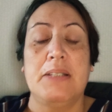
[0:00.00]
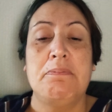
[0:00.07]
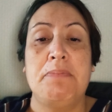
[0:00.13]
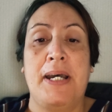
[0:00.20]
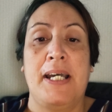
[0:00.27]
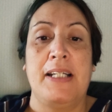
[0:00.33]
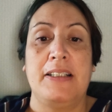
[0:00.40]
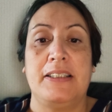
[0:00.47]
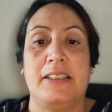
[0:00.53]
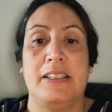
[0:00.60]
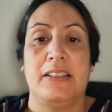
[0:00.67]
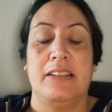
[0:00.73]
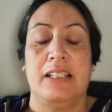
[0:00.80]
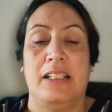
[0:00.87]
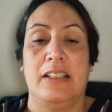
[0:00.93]

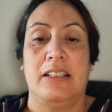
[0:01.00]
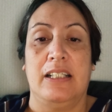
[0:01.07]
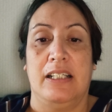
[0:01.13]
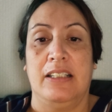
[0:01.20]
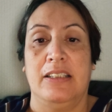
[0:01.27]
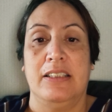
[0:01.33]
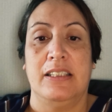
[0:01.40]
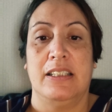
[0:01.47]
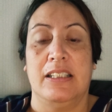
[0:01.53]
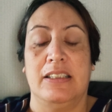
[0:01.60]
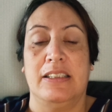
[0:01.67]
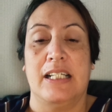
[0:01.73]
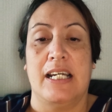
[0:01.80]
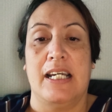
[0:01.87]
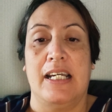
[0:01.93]
But at the end of the
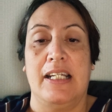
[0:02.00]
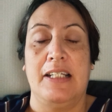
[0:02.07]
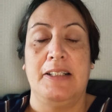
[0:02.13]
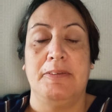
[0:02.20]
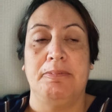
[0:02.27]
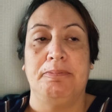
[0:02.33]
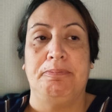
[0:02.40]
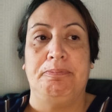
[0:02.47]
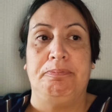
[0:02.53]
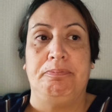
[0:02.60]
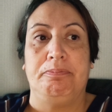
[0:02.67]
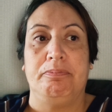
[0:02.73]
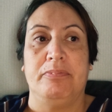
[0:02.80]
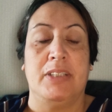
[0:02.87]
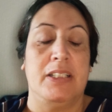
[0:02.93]
day,
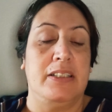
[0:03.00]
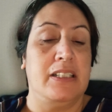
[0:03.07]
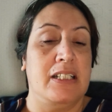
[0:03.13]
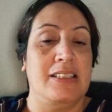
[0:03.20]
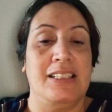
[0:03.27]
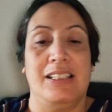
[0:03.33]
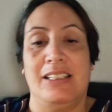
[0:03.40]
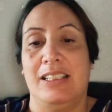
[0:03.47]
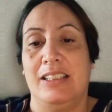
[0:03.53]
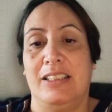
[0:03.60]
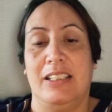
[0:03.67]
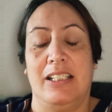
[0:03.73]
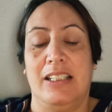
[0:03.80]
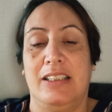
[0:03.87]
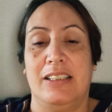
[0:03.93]
it doesn't need
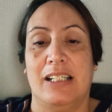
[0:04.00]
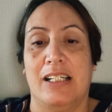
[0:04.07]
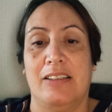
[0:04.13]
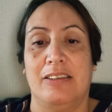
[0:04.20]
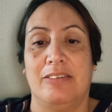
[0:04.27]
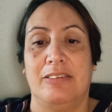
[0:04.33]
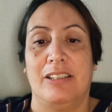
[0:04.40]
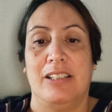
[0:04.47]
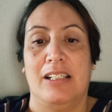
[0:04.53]
to get done.